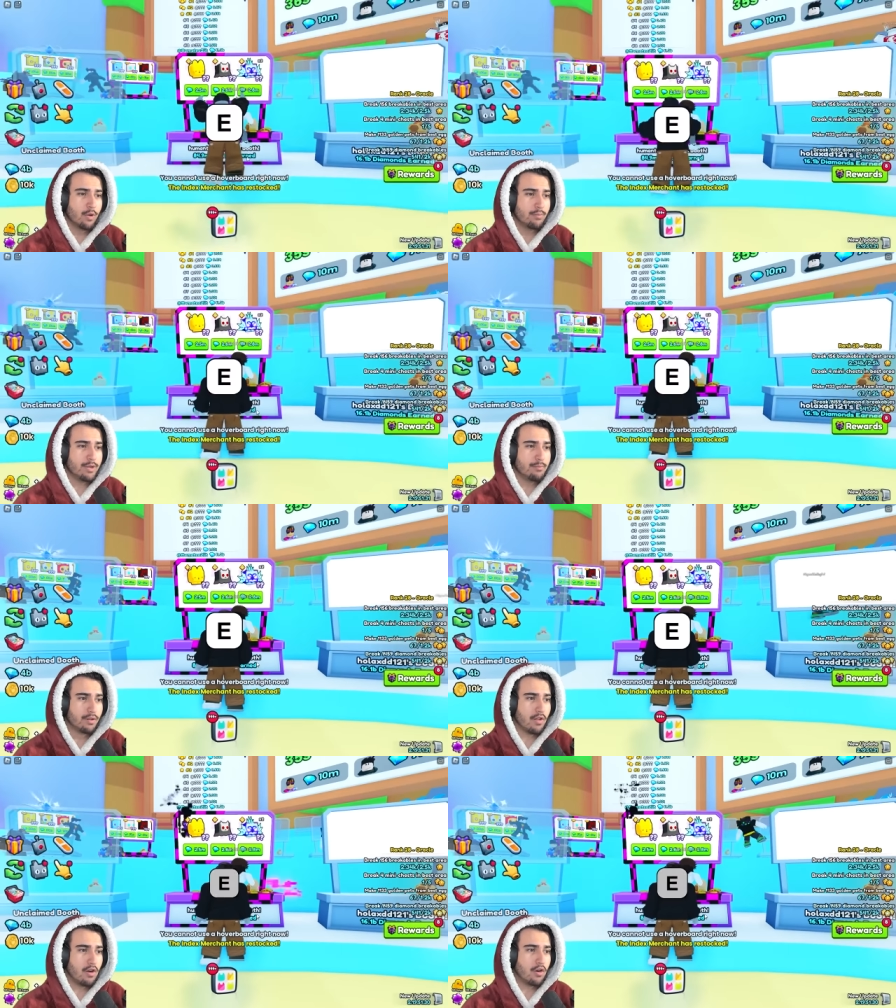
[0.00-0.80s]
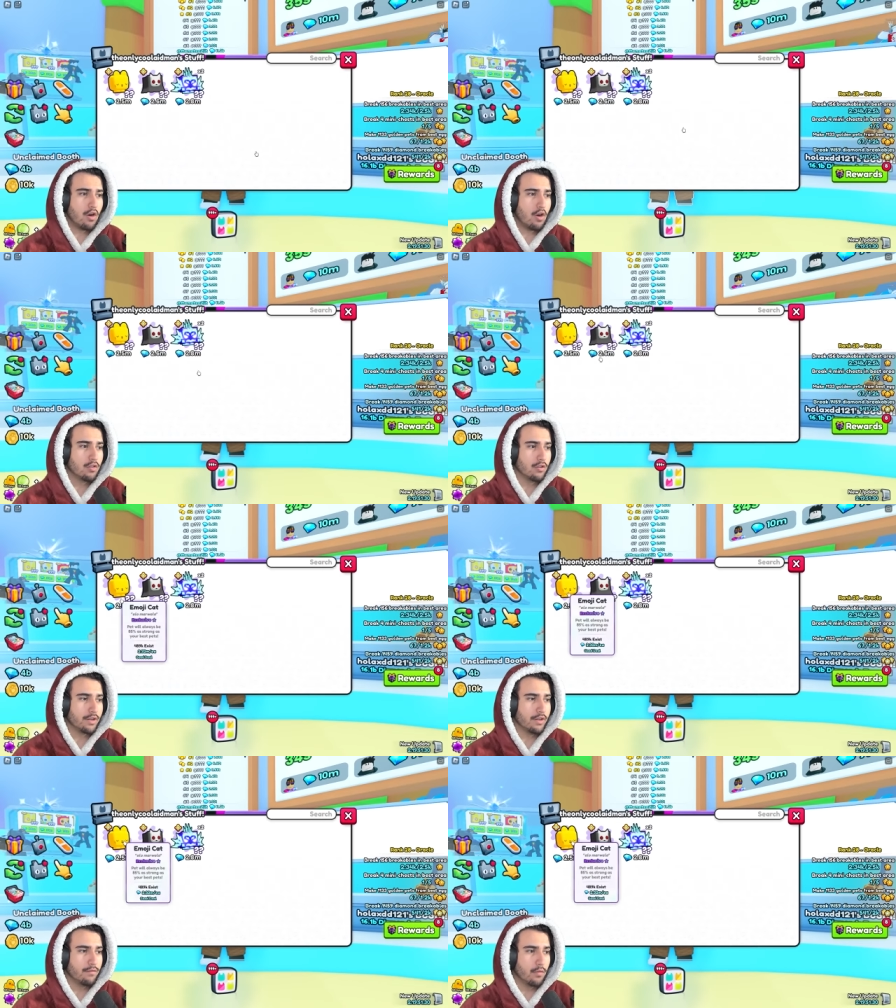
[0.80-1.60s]
when people are all
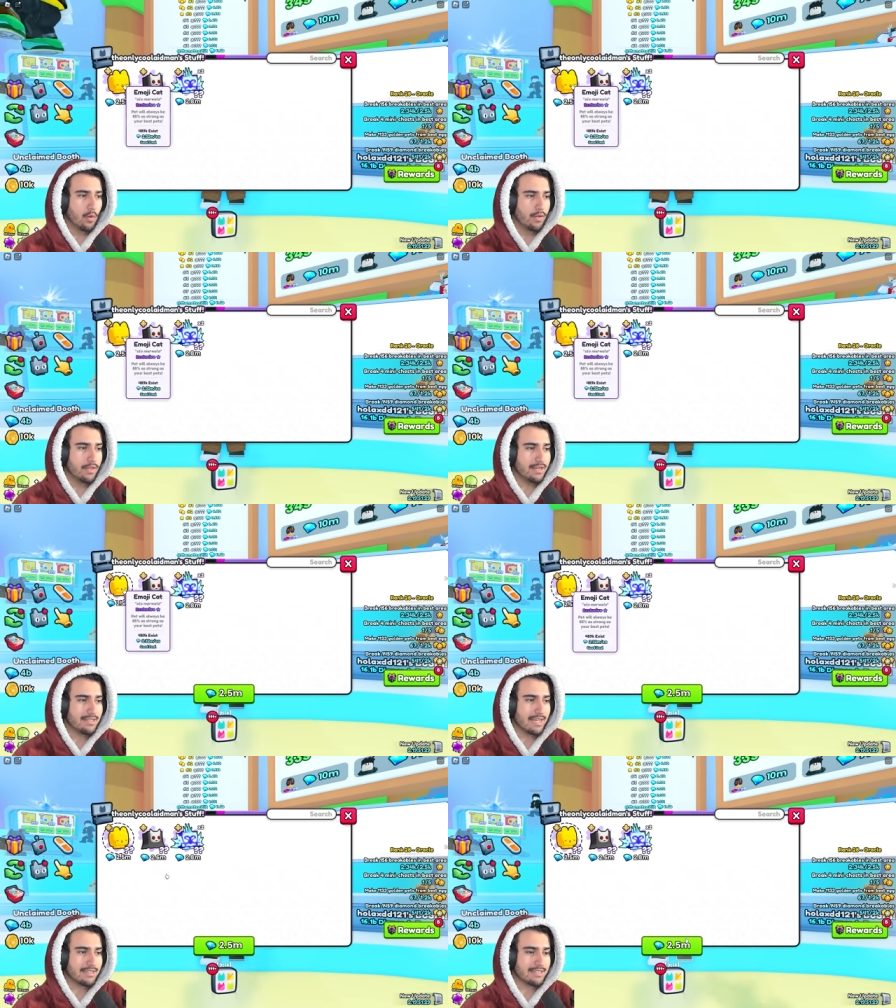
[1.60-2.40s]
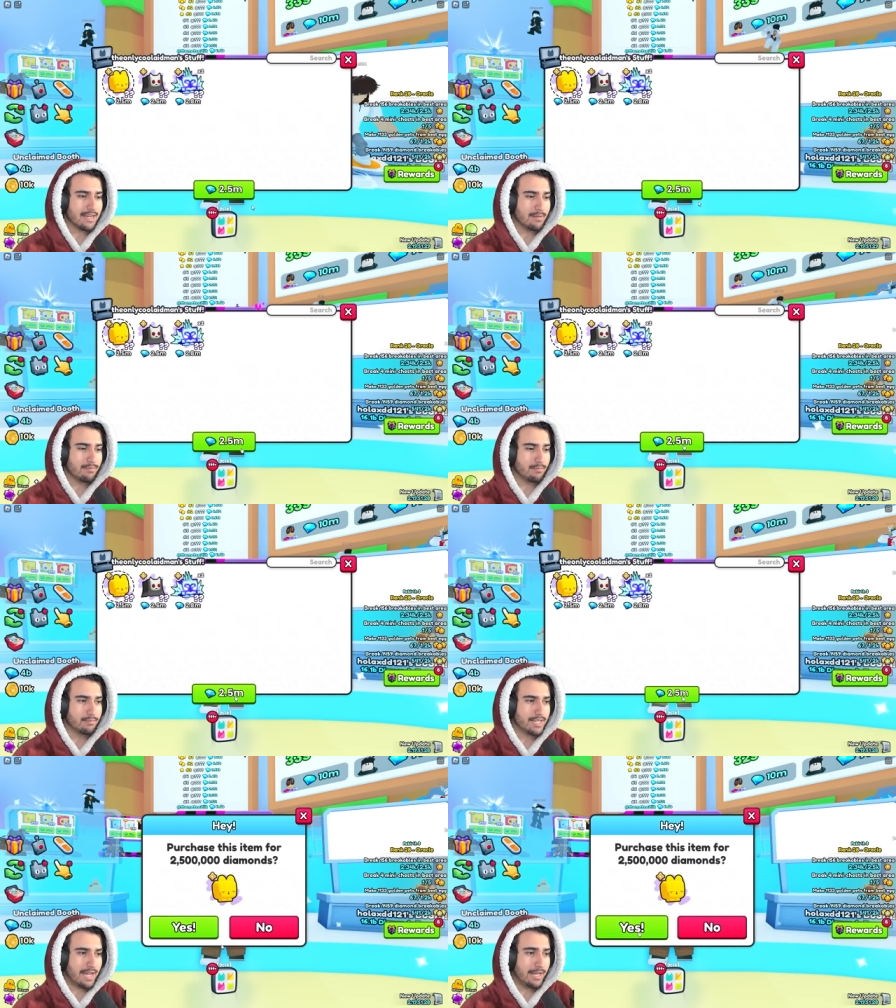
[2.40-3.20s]
looking for these at the same
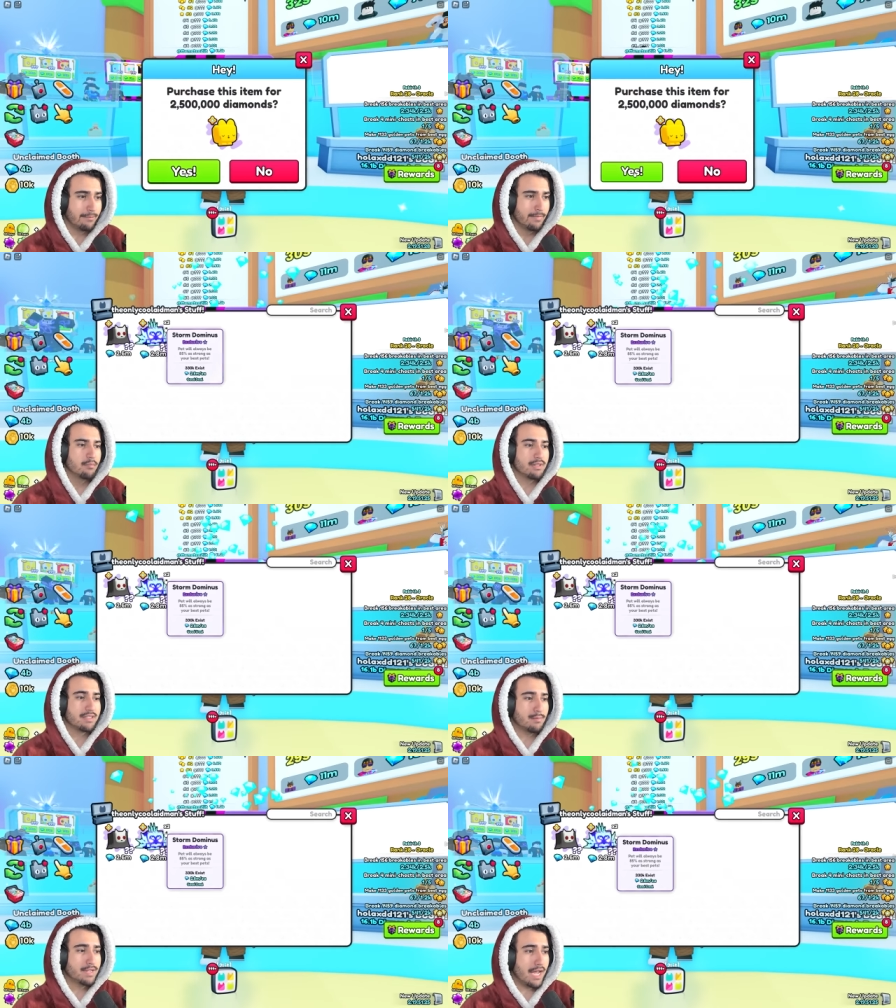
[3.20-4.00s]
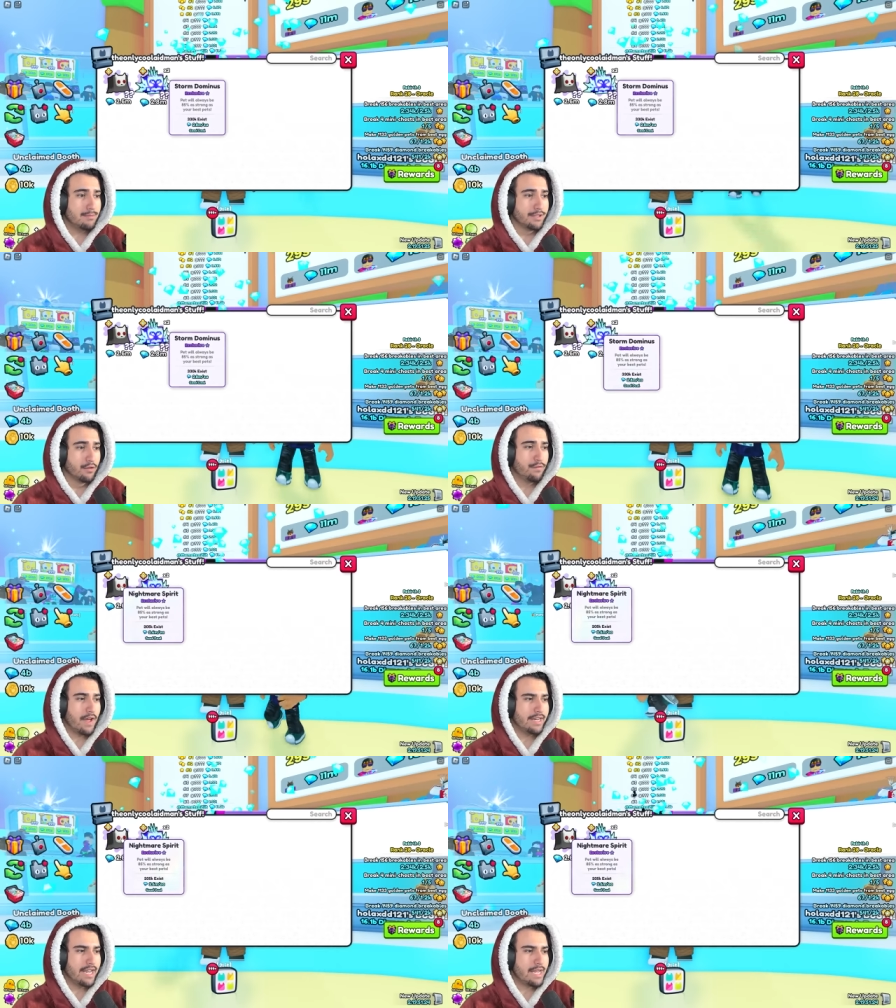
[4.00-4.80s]
time, but sometimes you'll
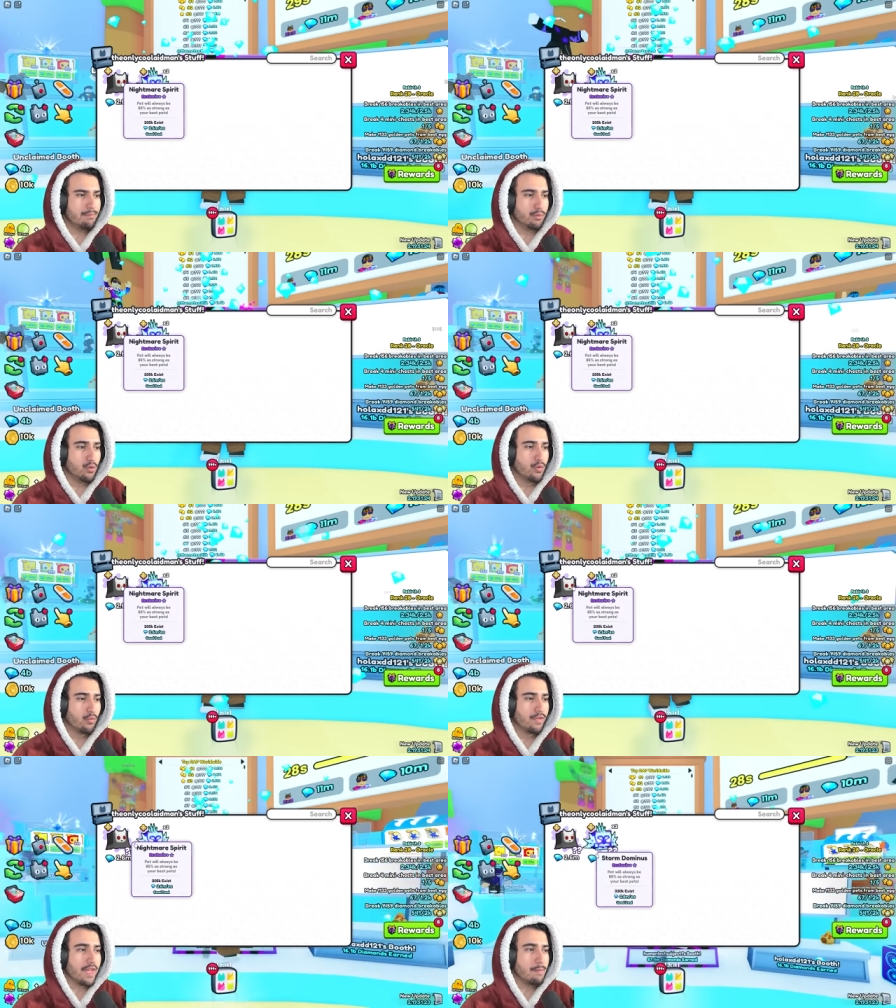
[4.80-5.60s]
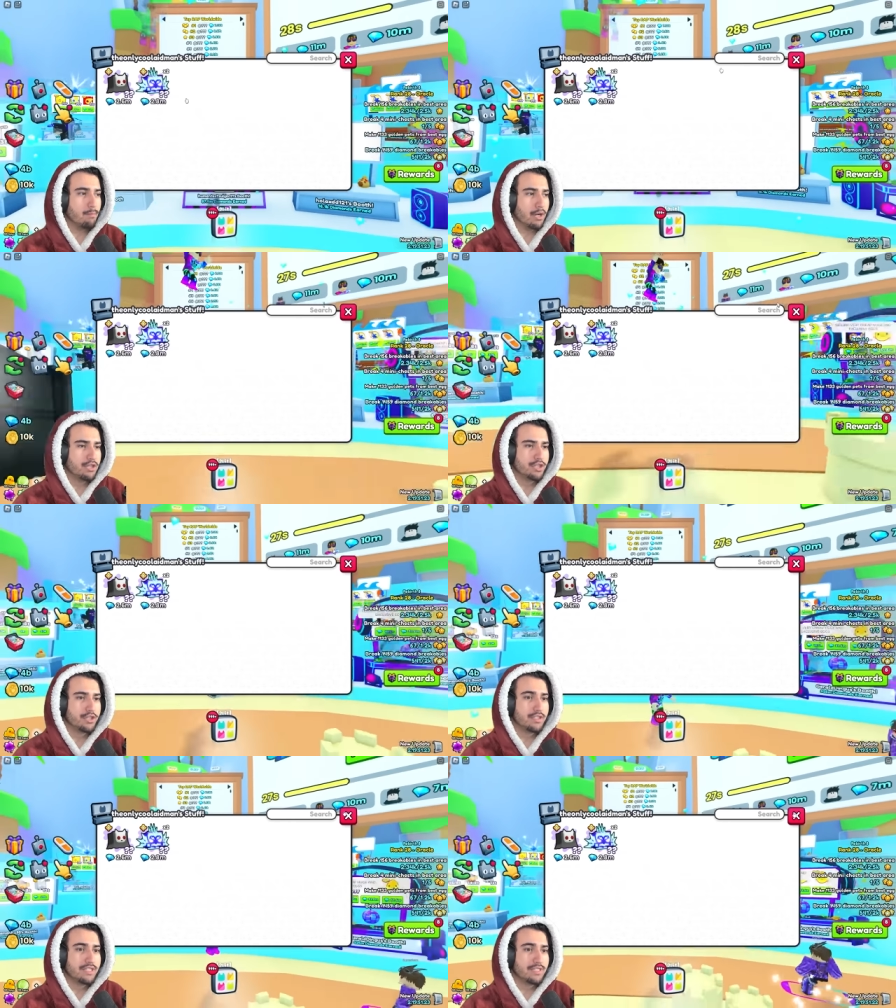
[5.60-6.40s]
find a booth with a bunch
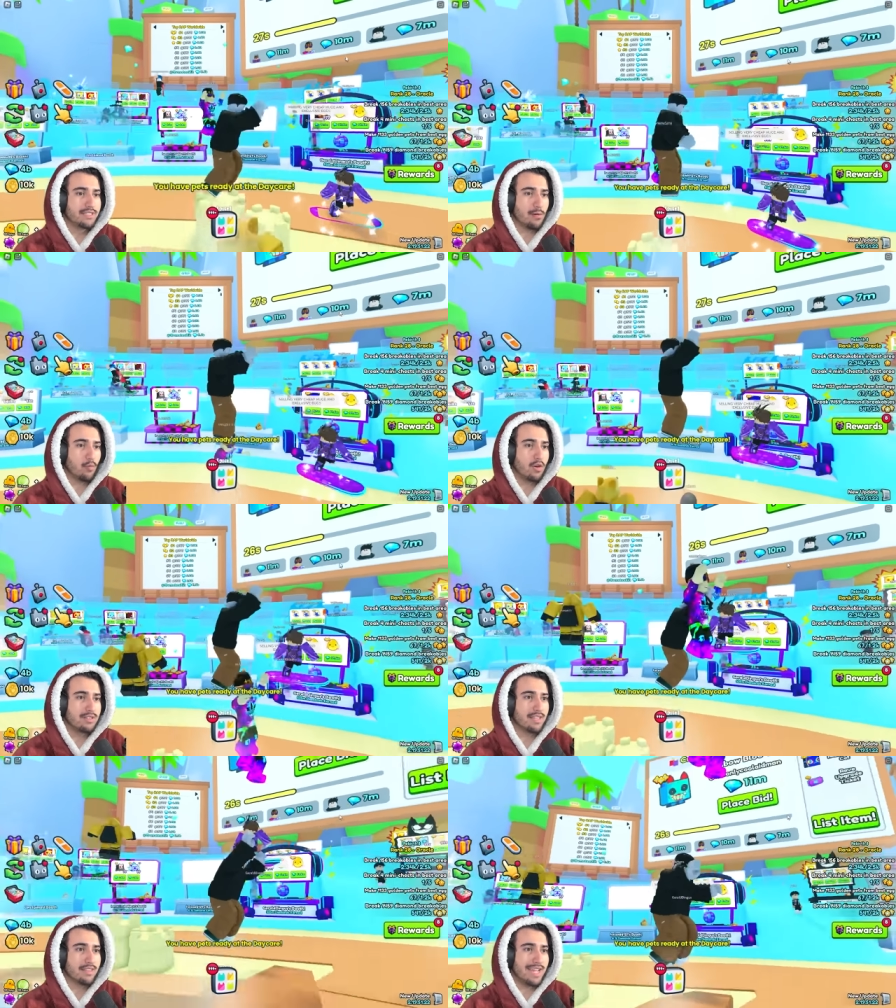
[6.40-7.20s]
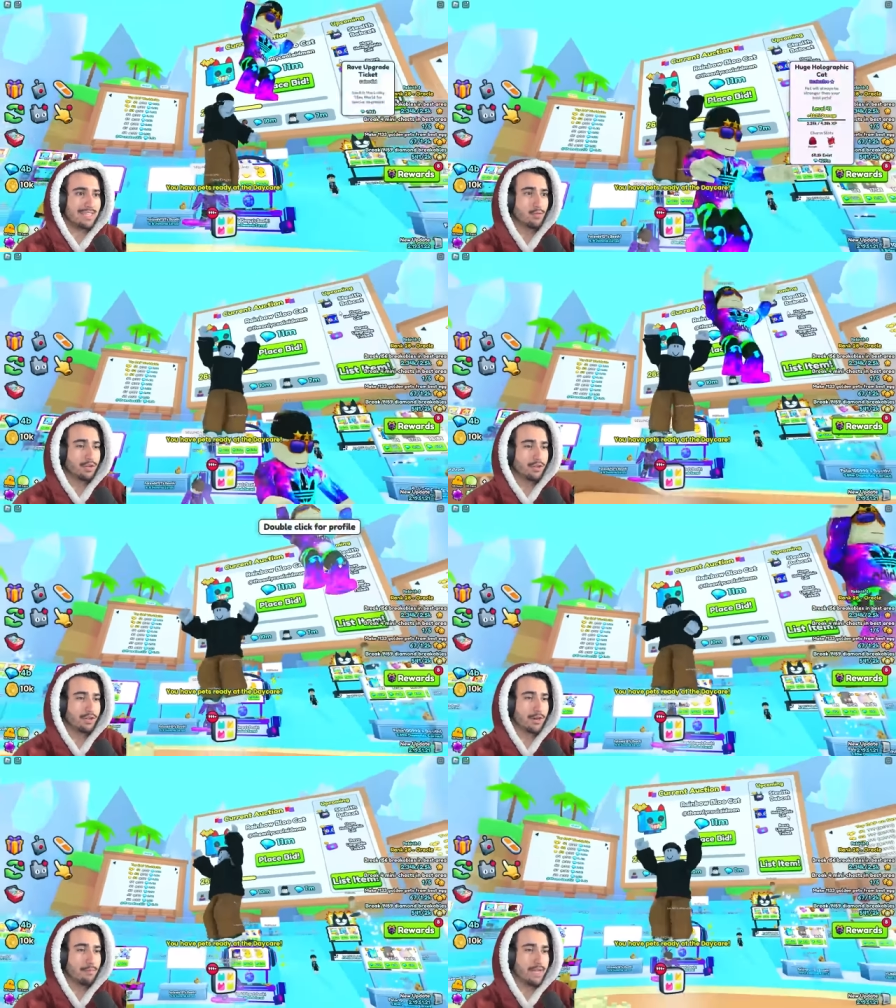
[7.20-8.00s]
of good deals at once, and that's when
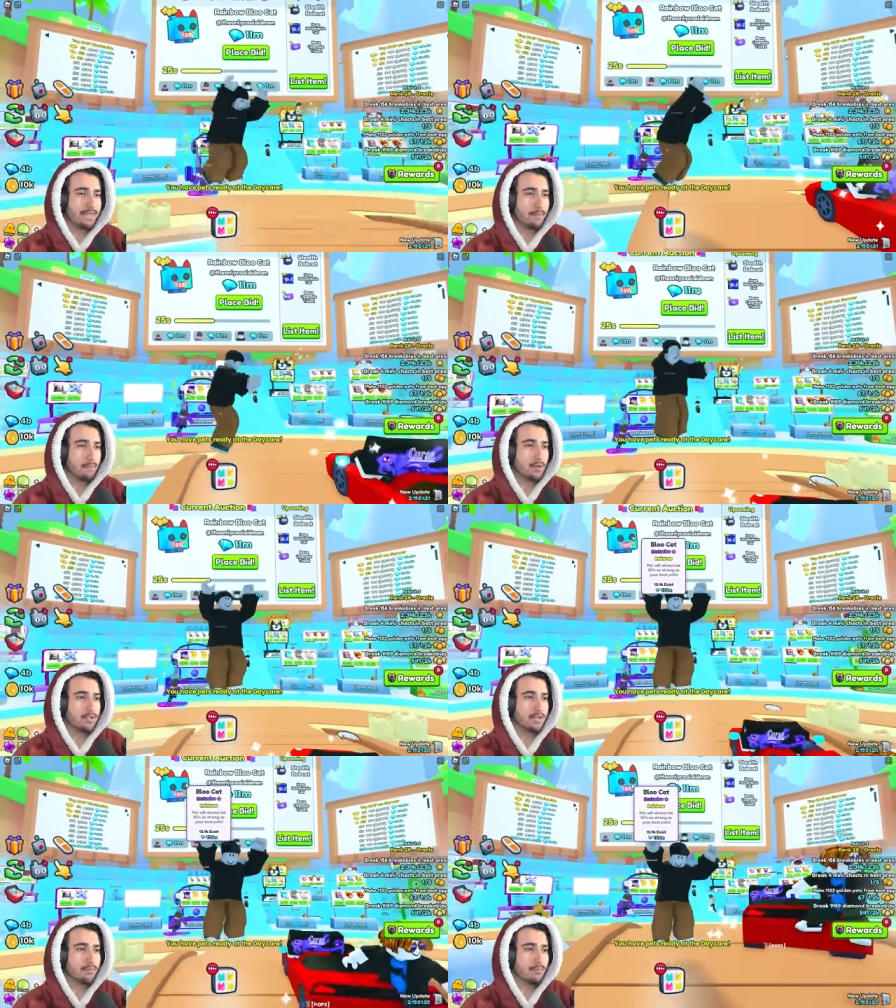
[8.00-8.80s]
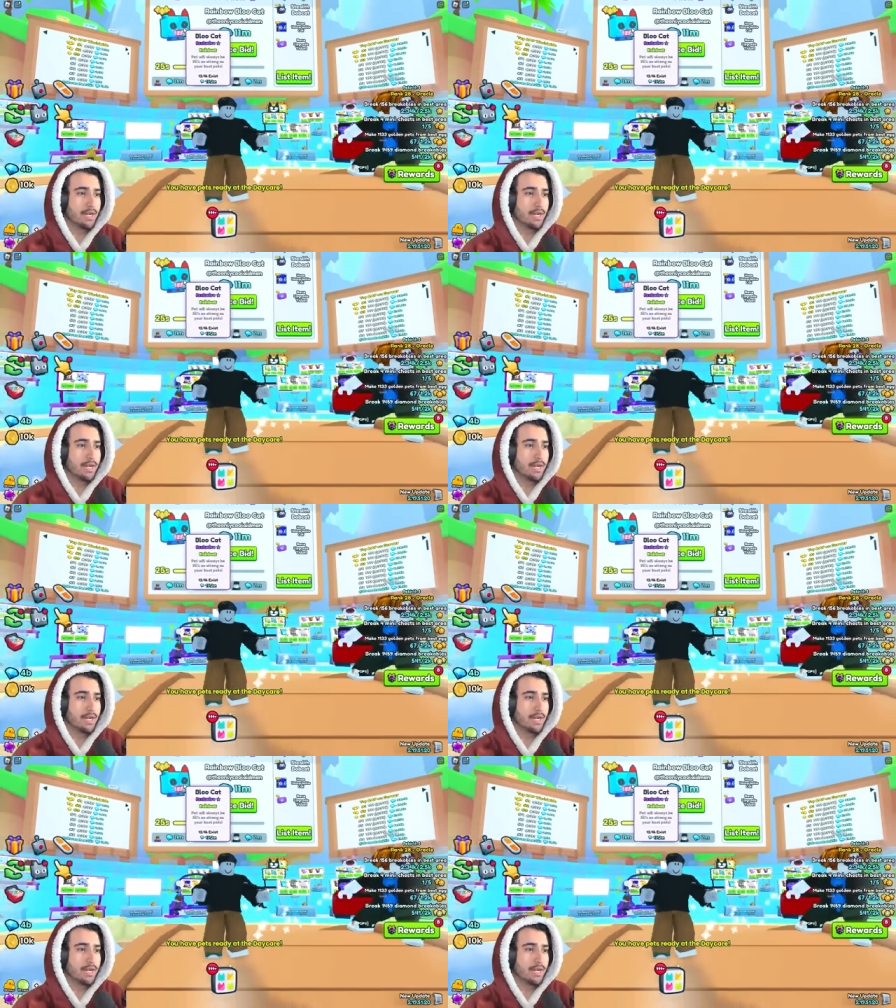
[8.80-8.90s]
you're going to make the most of your